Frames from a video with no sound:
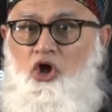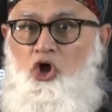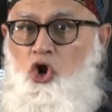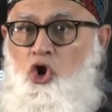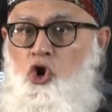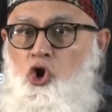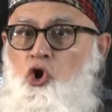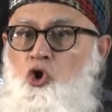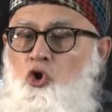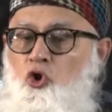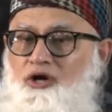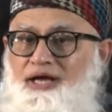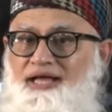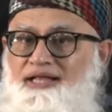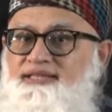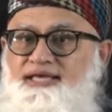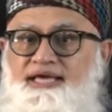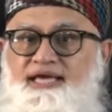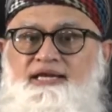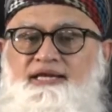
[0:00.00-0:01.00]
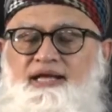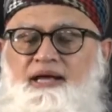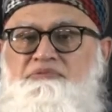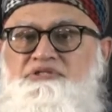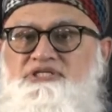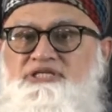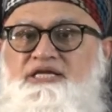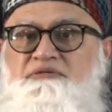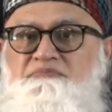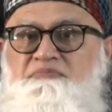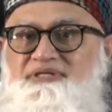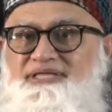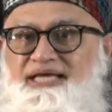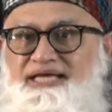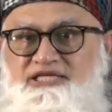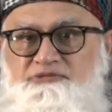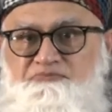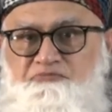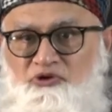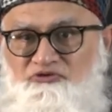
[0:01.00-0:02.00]
look at the income statement that
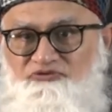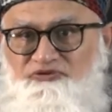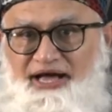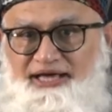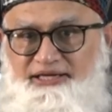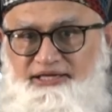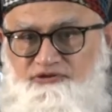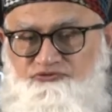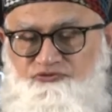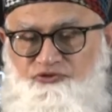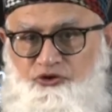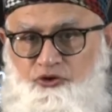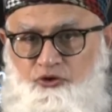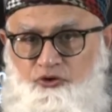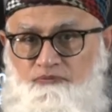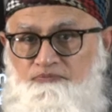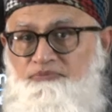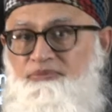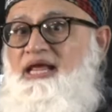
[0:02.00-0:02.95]
is provided for you.